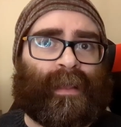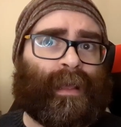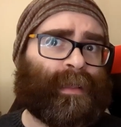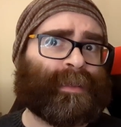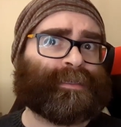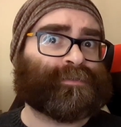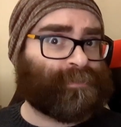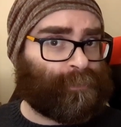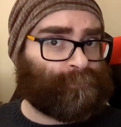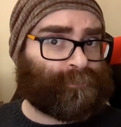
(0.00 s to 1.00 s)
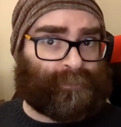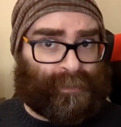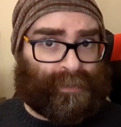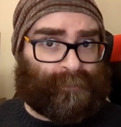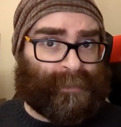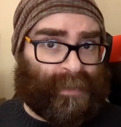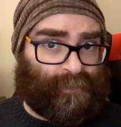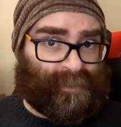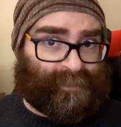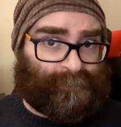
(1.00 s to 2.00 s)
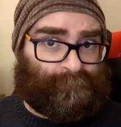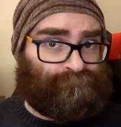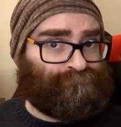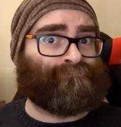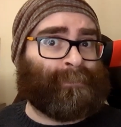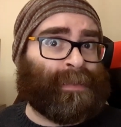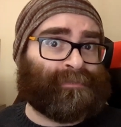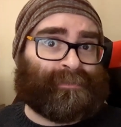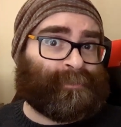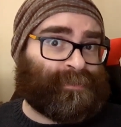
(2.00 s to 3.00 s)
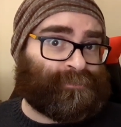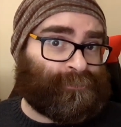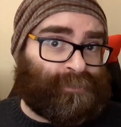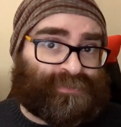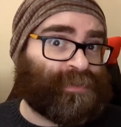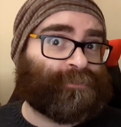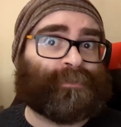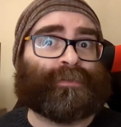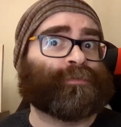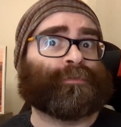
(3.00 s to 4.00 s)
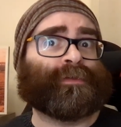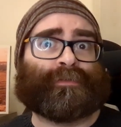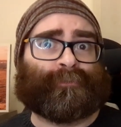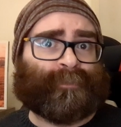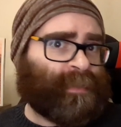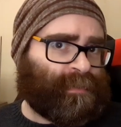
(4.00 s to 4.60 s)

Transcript: I don't like power metal. I simply do not generally enjoy it.